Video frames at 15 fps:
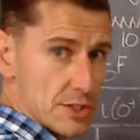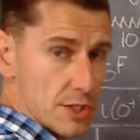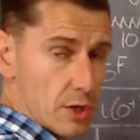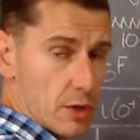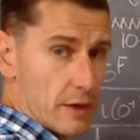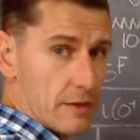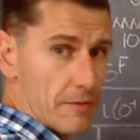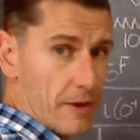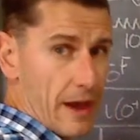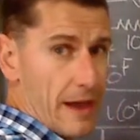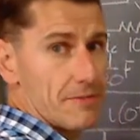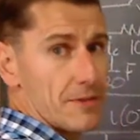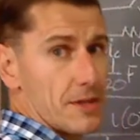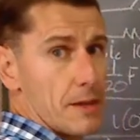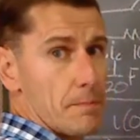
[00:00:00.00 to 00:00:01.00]
So if I
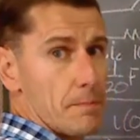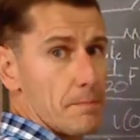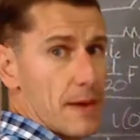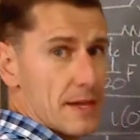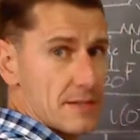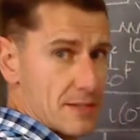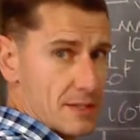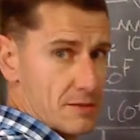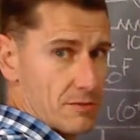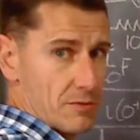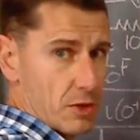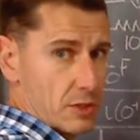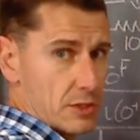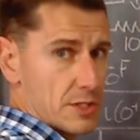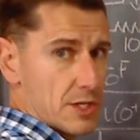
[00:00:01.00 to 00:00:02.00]
have the capacitor
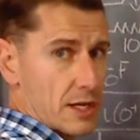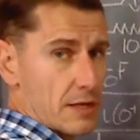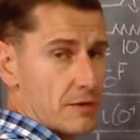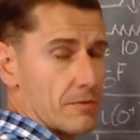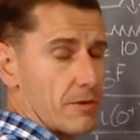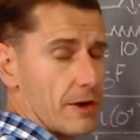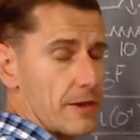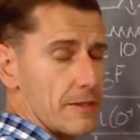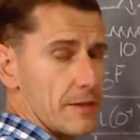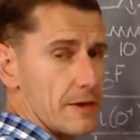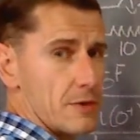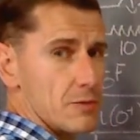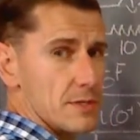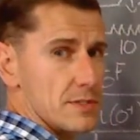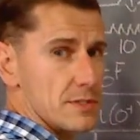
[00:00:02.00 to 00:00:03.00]
voltage, I can find
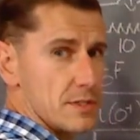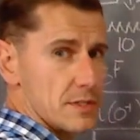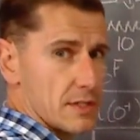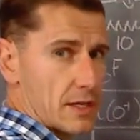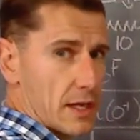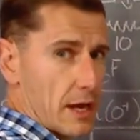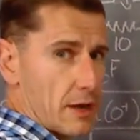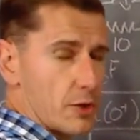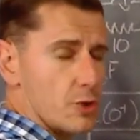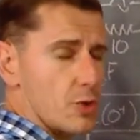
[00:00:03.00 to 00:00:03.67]
the resistor current.